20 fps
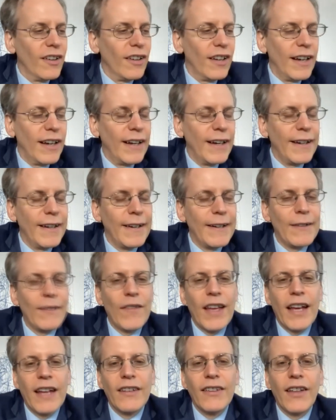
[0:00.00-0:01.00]
Uh,
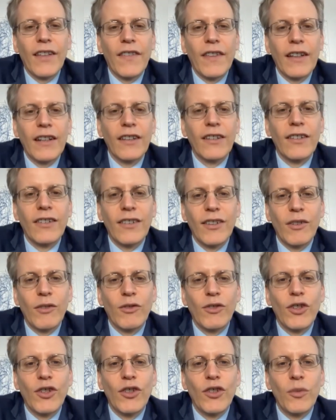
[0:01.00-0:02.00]
they had nothing you know,
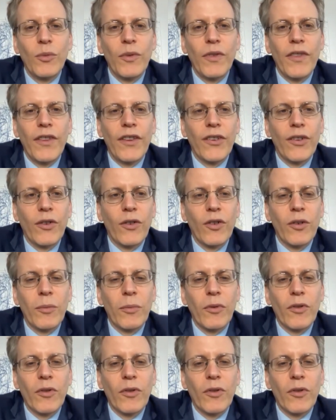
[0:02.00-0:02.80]
to do with this horrible